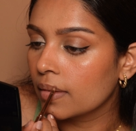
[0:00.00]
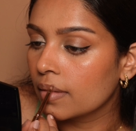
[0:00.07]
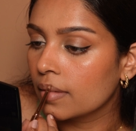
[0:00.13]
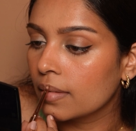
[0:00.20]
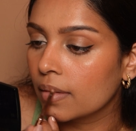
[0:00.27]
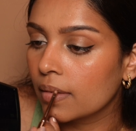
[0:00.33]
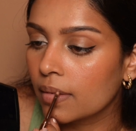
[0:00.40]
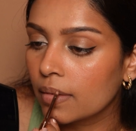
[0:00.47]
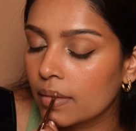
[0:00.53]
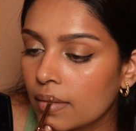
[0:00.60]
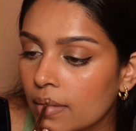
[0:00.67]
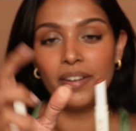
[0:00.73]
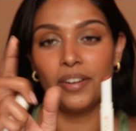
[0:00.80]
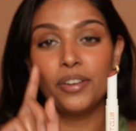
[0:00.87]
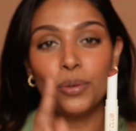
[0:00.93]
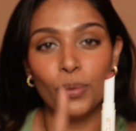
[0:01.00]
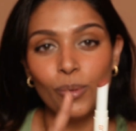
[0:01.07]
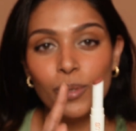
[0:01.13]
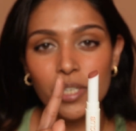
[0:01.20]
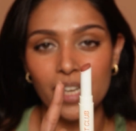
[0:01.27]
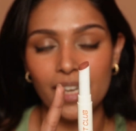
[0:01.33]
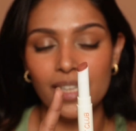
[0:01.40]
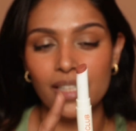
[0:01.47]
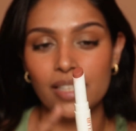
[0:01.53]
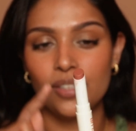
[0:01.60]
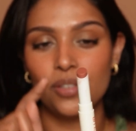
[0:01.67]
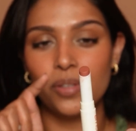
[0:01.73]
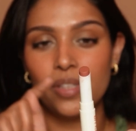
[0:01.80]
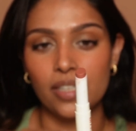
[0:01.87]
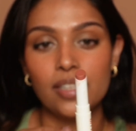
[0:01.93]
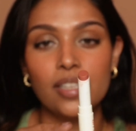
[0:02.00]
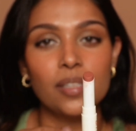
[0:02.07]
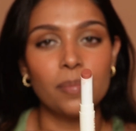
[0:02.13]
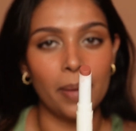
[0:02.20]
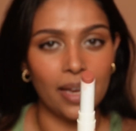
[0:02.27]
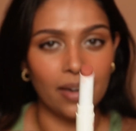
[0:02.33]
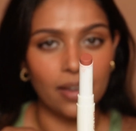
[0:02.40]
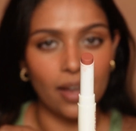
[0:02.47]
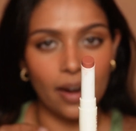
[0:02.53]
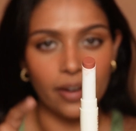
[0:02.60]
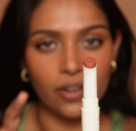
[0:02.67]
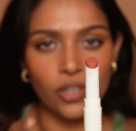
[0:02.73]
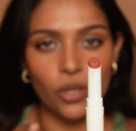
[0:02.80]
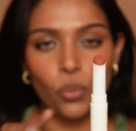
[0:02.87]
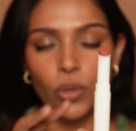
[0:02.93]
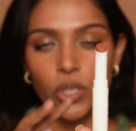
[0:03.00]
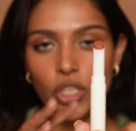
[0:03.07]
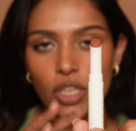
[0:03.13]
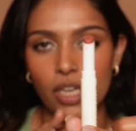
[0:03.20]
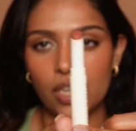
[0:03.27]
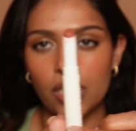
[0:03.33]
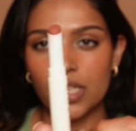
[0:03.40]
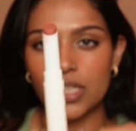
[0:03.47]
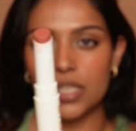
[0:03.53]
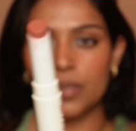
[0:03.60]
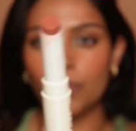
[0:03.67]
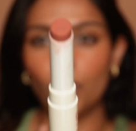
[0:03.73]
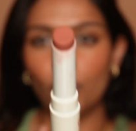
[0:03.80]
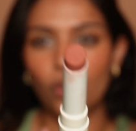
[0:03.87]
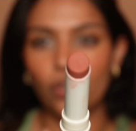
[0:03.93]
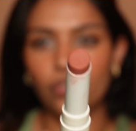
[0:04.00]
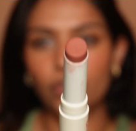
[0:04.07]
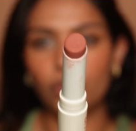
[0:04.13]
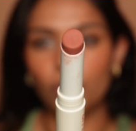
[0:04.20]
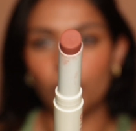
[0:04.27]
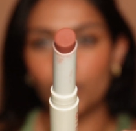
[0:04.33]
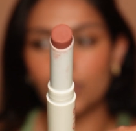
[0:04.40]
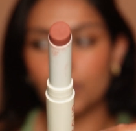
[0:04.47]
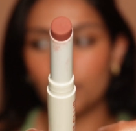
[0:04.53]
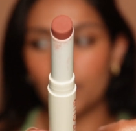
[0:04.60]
By the way, there are two shades. So this is Main Character, which is more of a rose